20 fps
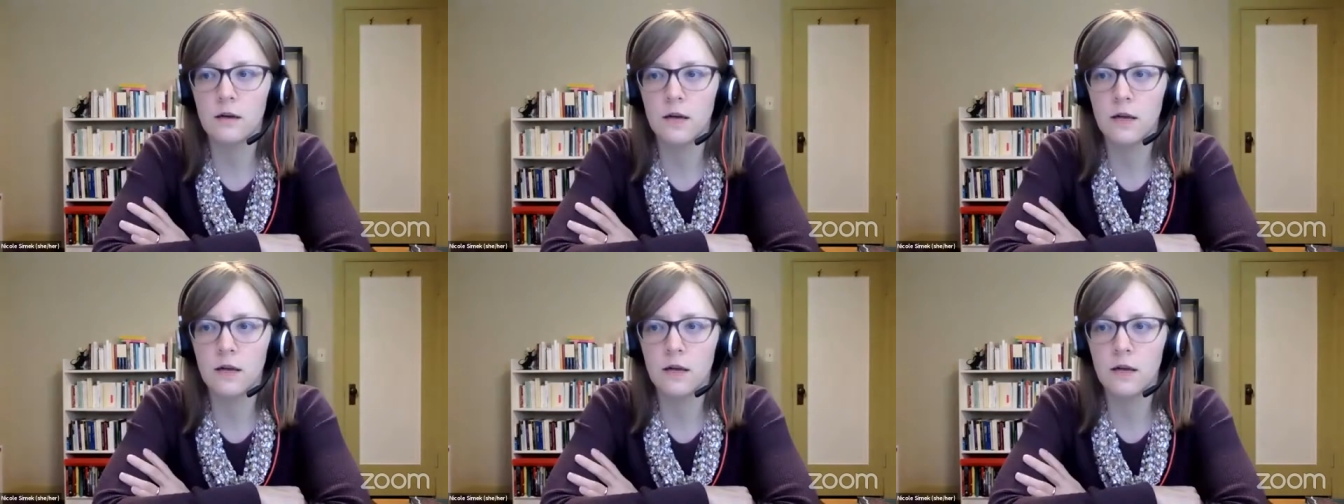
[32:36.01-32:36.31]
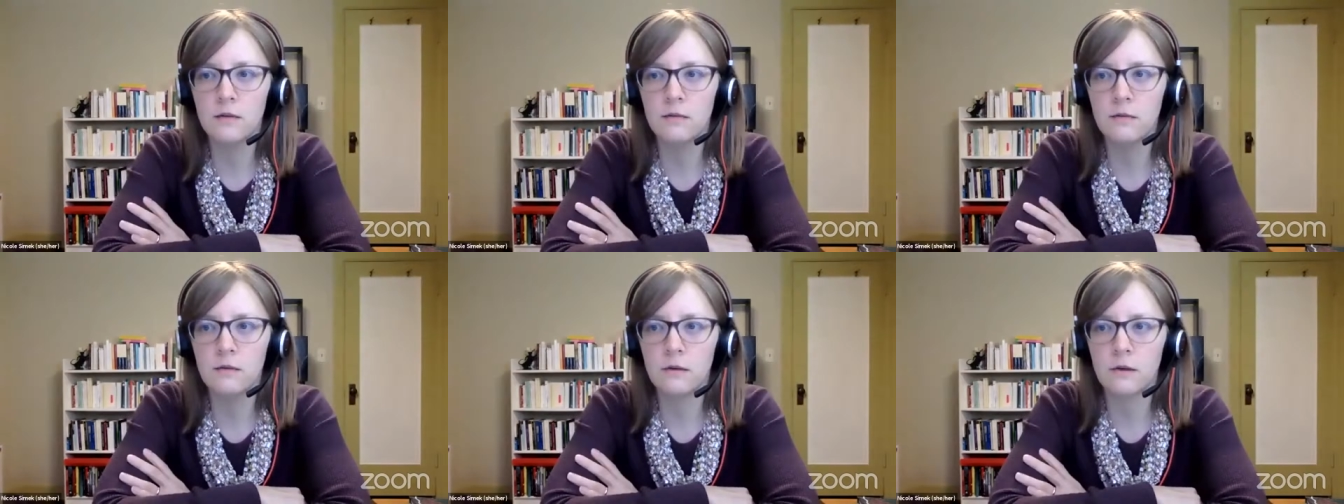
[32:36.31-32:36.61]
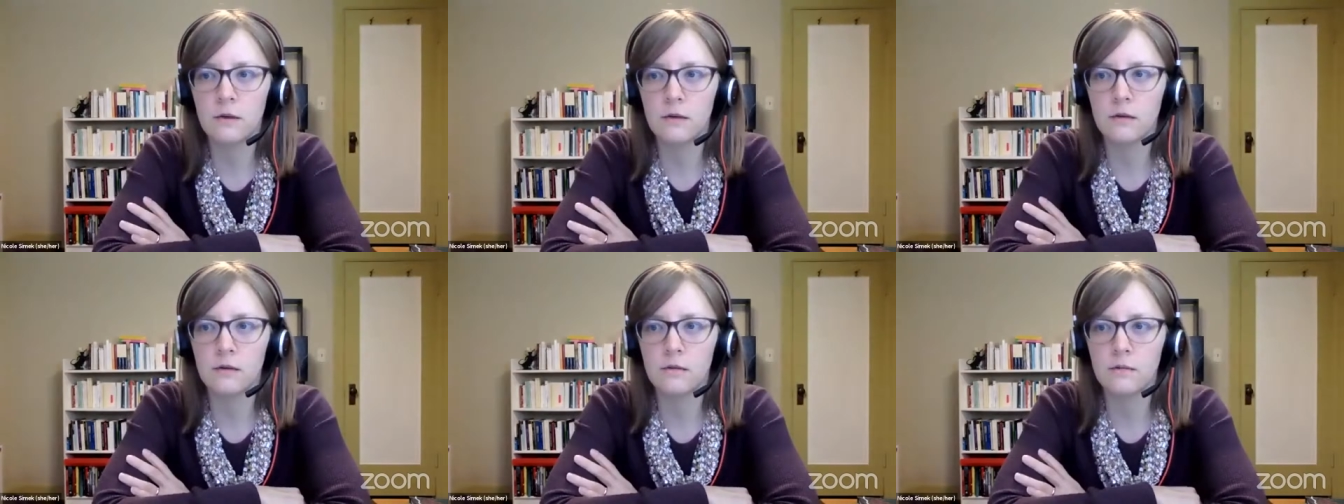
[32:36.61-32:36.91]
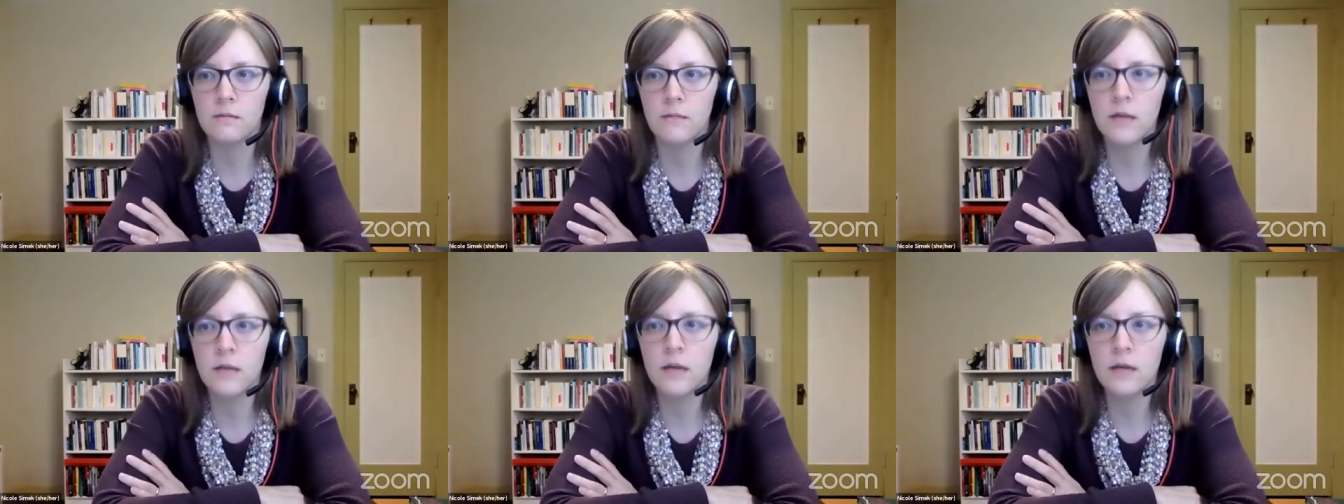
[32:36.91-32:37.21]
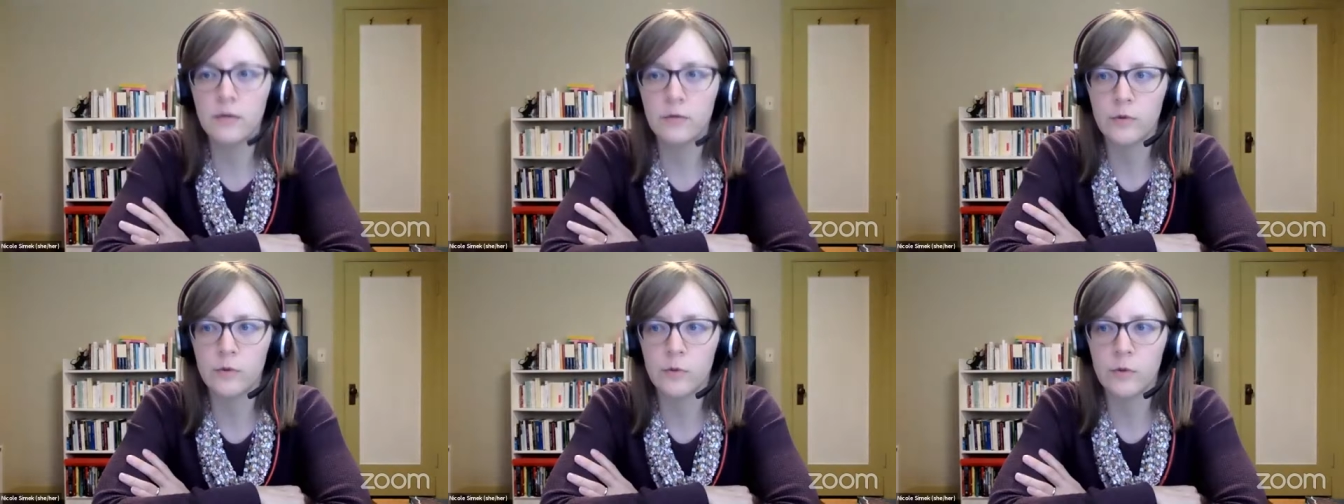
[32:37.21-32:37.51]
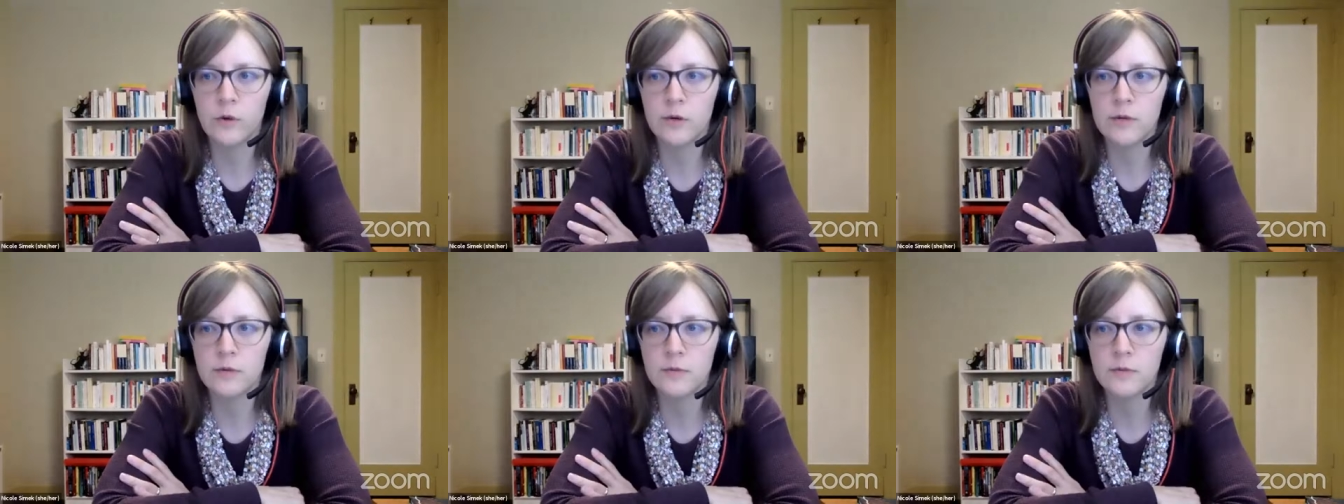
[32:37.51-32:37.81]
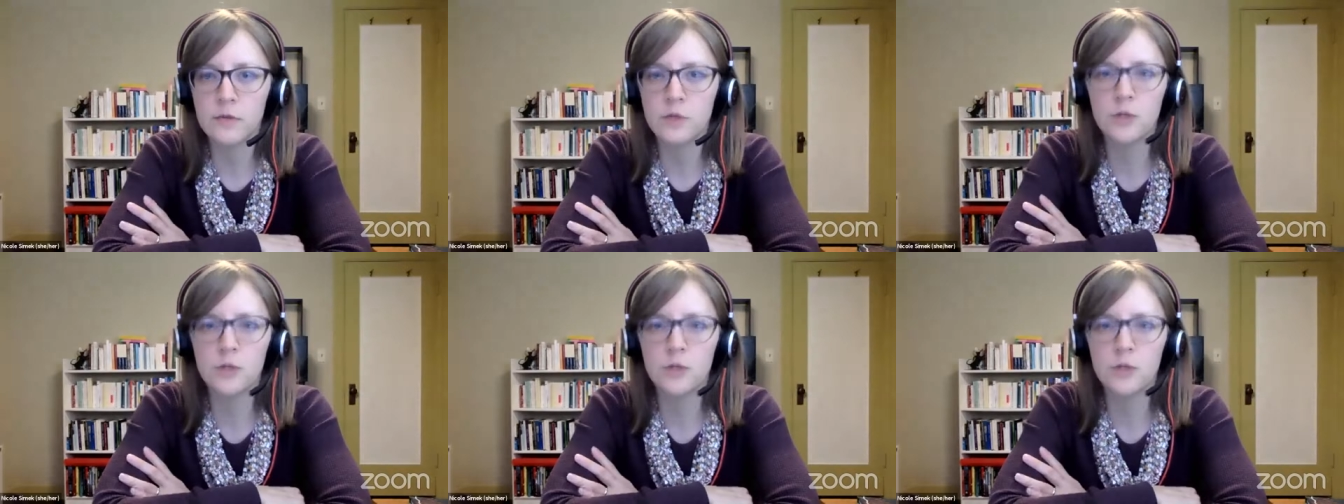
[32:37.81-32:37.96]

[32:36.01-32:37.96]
in many of her works, I mean,